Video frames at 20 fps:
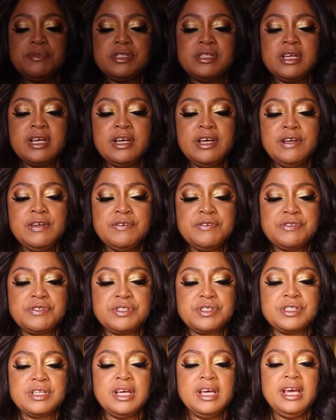
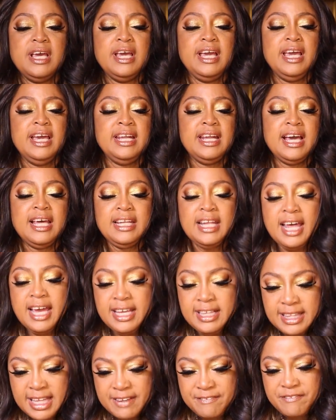themselves. And I
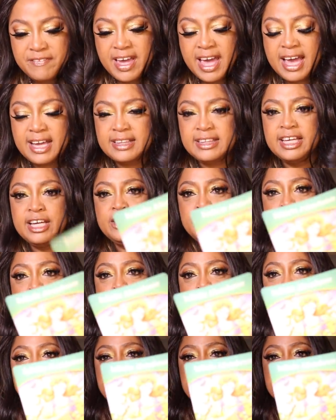like the fact that you're